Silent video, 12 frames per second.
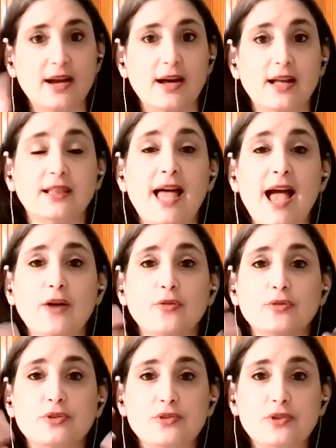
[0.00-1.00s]

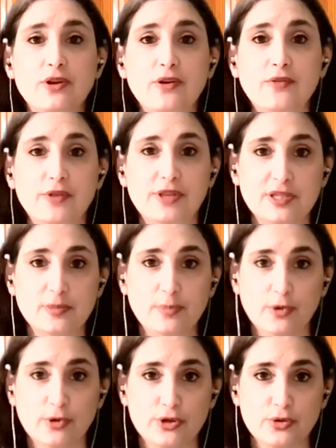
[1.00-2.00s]
allows for the
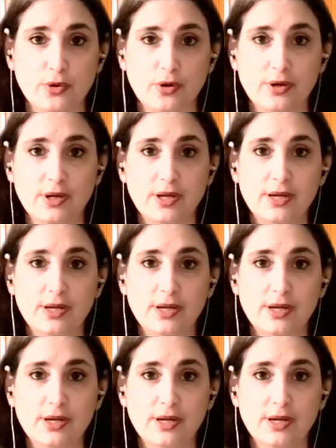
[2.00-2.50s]
spiritual